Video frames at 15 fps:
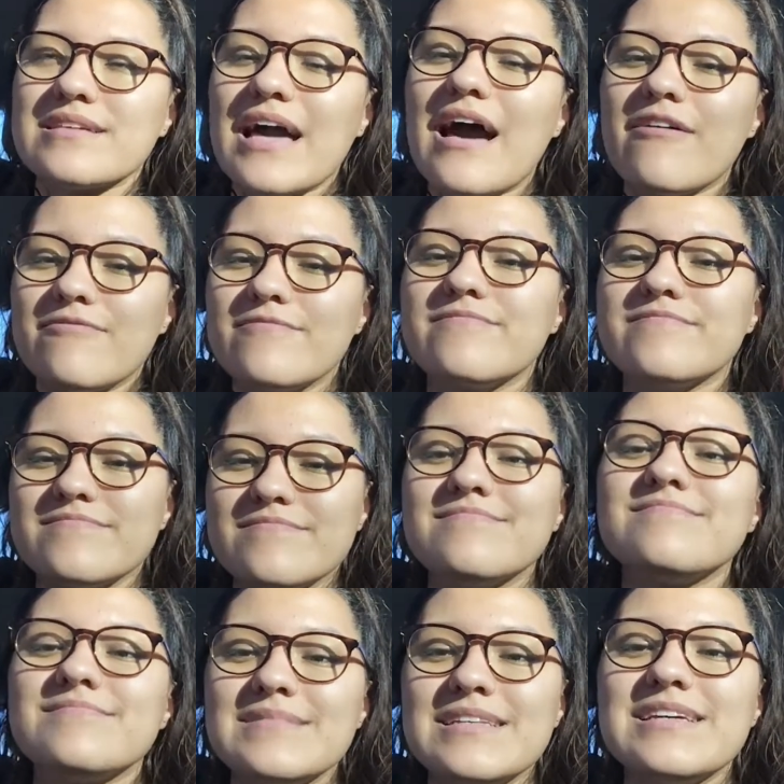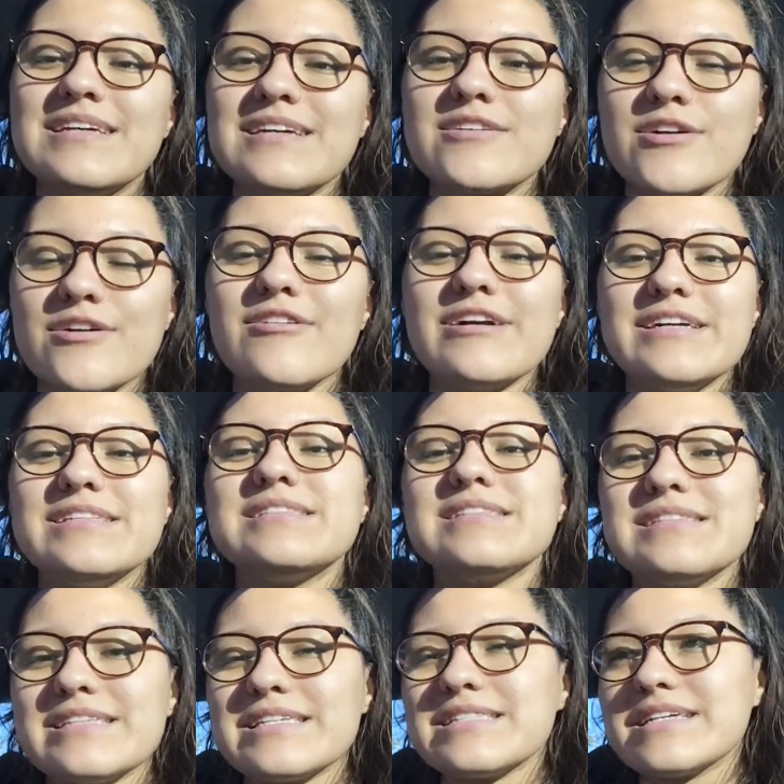have good grades
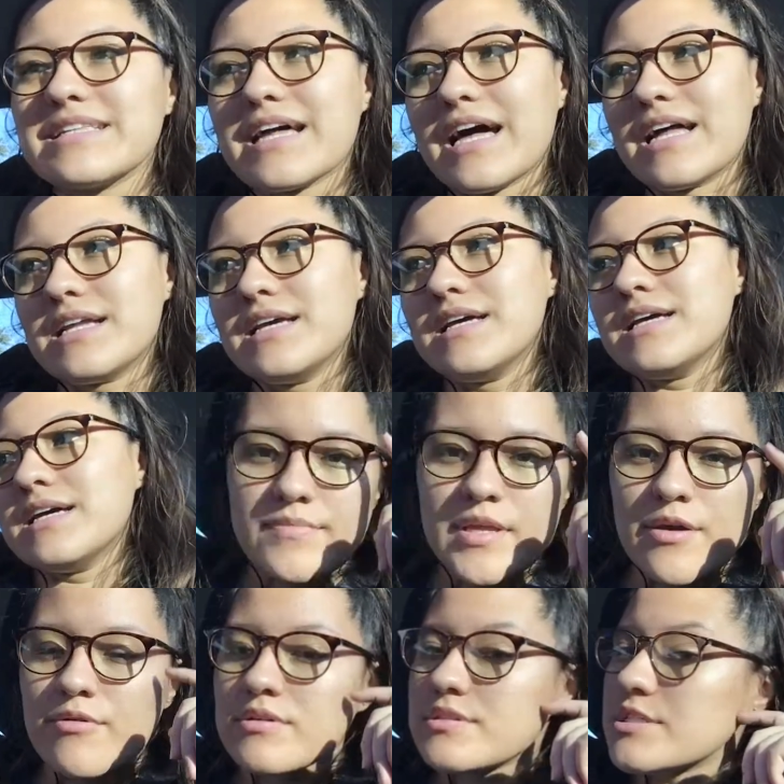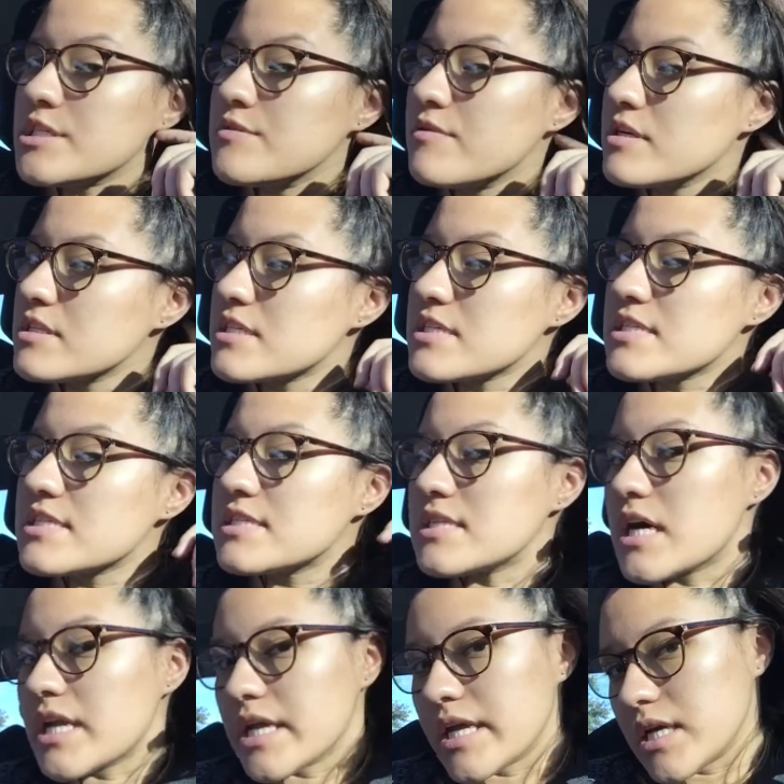and things like that. What do you want to
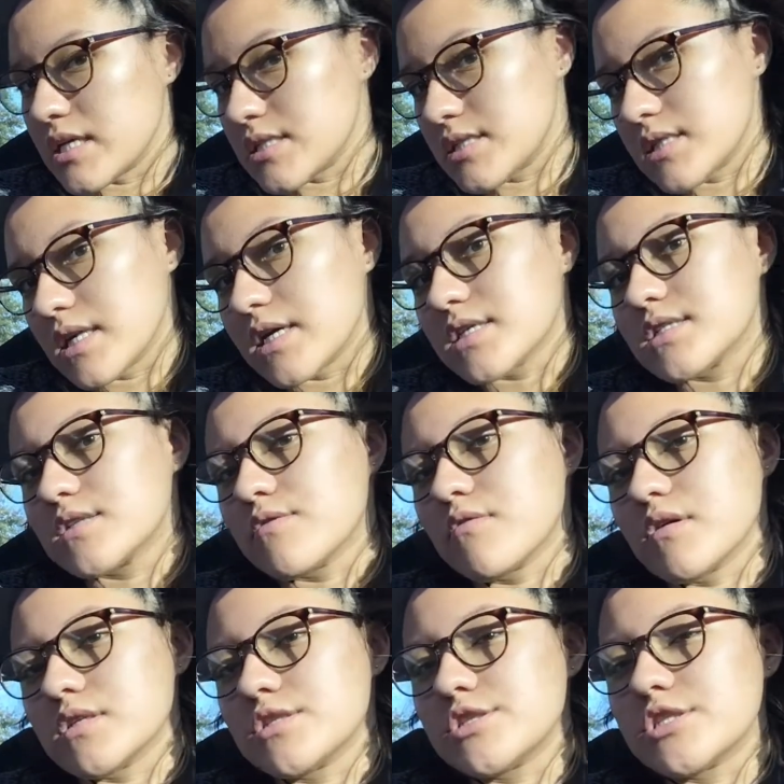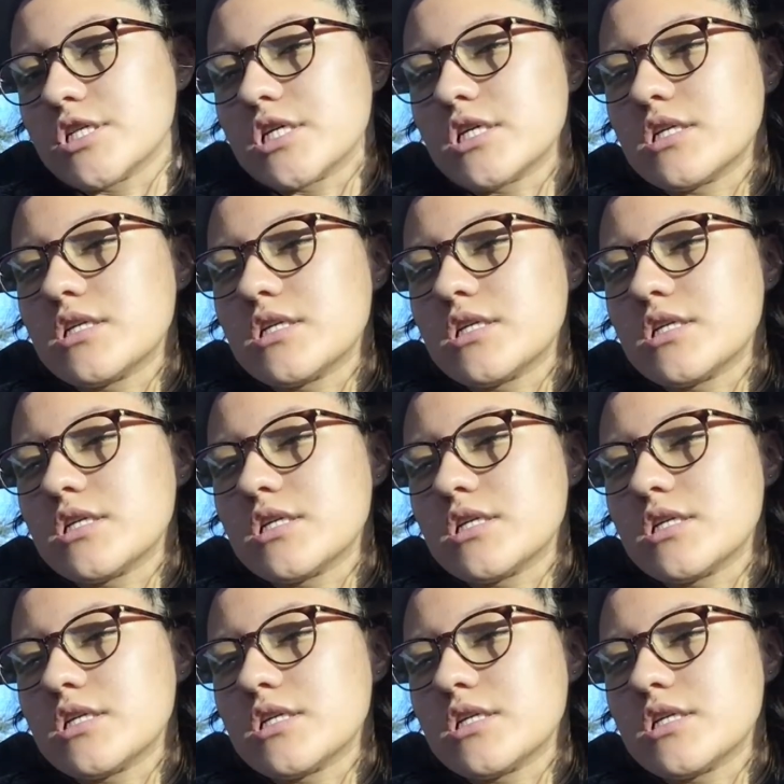study is the next question.